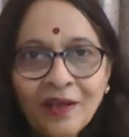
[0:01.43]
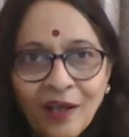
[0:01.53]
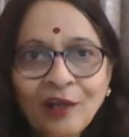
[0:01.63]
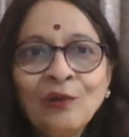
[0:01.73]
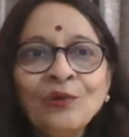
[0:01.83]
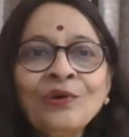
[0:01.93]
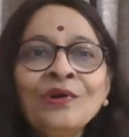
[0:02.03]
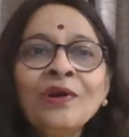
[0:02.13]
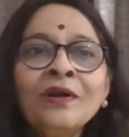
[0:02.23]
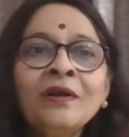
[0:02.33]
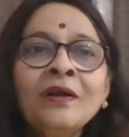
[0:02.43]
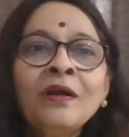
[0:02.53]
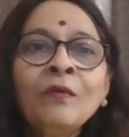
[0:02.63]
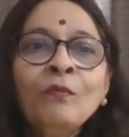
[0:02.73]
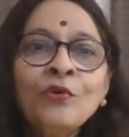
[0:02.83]
Hello.
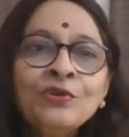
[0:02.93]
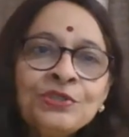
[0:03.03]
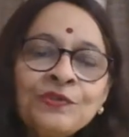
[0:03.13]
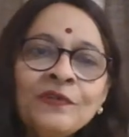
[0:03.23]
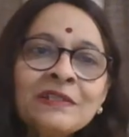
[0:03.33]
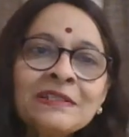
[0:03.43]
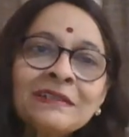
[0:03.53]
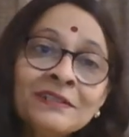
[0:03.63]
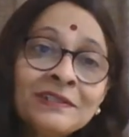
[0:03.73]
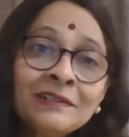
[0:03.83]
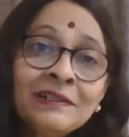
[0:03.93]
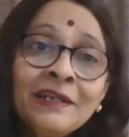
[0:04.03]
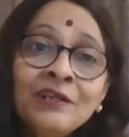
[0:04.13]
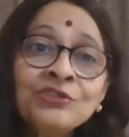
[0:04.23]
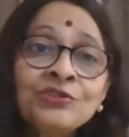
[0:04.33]
Most of us consult
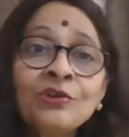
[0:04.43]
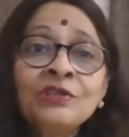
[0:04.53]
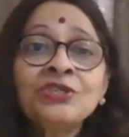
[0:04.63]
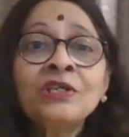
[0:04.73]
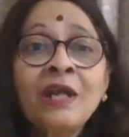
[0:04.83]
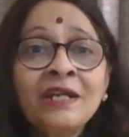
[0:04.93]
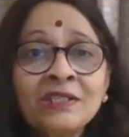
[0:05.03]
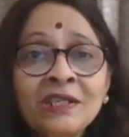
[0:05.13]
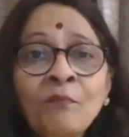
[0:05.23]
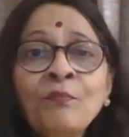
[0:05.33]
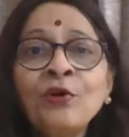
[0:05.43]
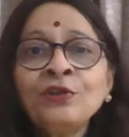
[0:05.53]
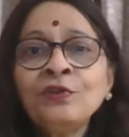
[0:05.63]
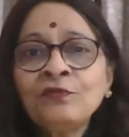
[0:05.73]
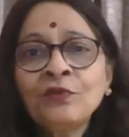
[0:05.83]
an astrologer at some
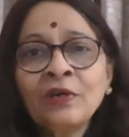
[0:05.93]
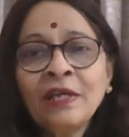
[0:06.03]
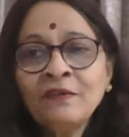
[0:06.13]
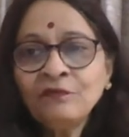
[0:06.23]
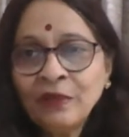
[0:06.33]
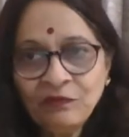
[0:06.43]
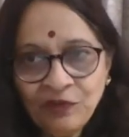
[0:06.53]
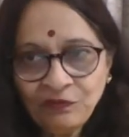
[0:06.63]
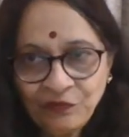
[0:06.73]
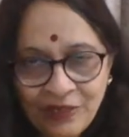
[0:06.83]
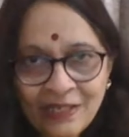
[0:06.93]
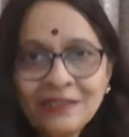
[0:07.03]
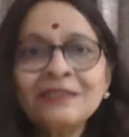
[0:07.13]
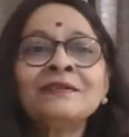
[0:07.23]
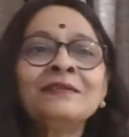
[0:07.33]
point of our life when we
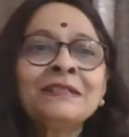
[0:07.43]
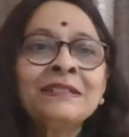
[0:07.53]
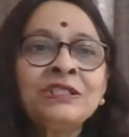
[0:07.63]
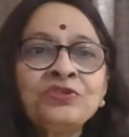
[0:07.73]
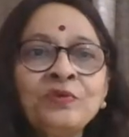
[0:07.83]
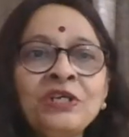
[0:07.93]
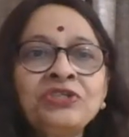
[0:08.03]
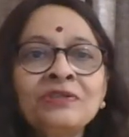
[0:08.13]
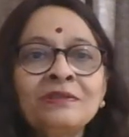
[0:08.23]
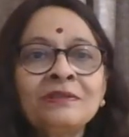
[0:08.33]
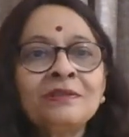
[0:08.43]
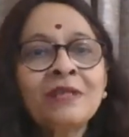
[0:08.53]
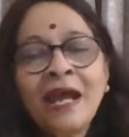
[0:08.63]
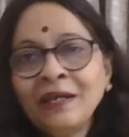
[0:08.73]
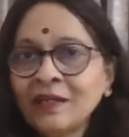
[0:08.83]
face certain situations
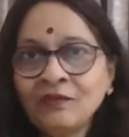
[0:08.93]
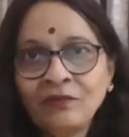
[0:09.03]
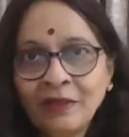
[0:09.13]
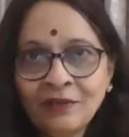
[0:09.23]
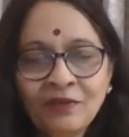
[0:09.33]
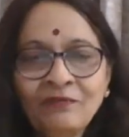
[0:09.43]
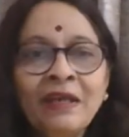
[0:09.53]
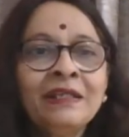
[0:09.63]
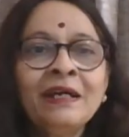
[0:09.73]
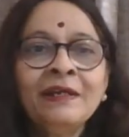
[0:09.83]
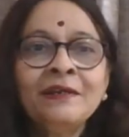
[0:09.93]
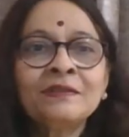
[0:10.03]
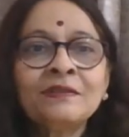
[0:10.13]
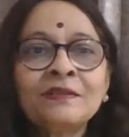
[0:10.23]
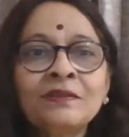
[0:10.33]
and require divine
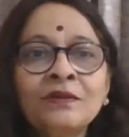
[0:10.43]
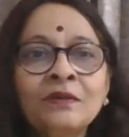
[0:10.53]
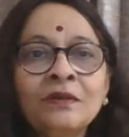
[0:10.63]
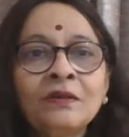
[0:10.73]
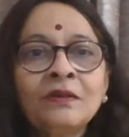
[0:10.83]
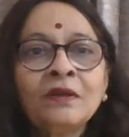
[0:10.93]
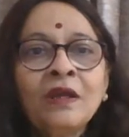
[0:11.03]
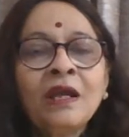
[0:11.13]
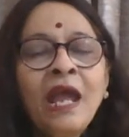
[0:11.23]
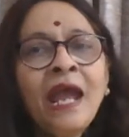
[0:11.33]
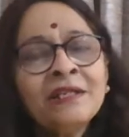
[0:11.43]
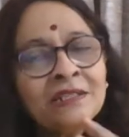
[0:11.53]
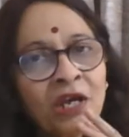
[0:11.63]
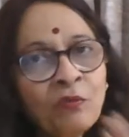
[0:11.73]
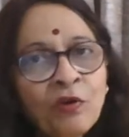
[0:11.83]
guidance. And
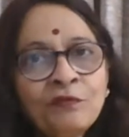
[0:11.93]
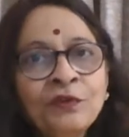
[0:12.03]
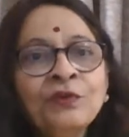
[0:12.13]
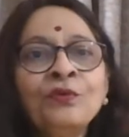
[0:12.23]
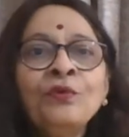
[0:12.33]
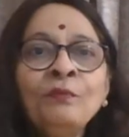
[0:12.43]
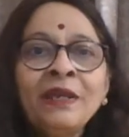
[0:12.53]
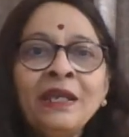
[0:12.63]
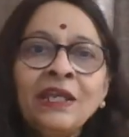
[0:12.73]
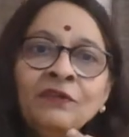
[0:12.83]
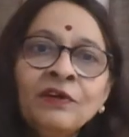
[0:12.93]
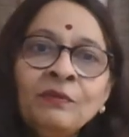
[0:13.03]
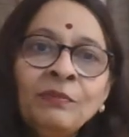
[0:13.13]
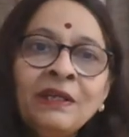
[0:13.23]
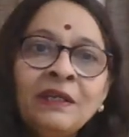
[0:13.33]
some of you may
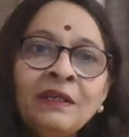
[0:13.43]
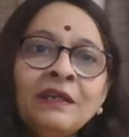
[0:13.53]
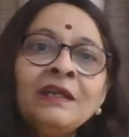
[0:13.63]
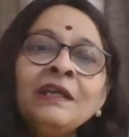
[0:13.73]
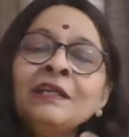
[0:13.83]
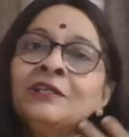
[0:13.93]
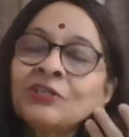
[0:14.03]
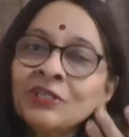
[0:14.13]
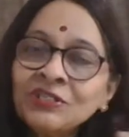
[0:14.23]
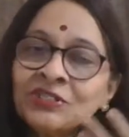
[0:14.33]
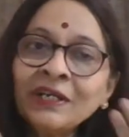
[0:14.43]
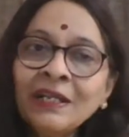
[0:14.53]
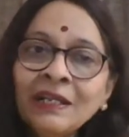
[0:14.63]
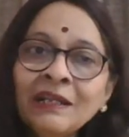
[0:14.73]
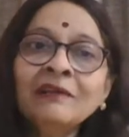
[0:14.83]
even be interested
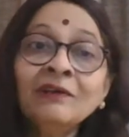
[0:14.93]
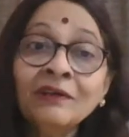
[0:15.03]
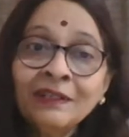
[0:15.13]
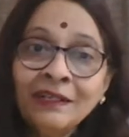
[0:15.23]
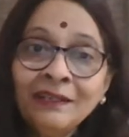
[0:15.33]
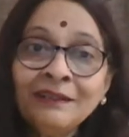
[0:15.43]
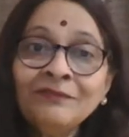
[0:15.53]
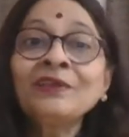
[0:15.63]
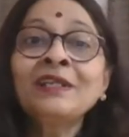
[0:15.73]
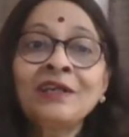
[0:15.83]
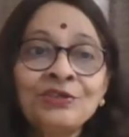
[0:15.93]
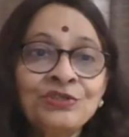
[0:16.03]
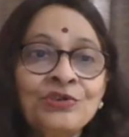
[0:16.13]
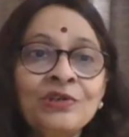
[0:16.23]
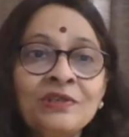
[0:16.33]
in learning Vedic
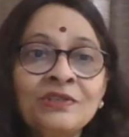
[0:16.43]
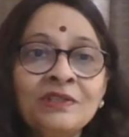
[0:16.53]
astrology.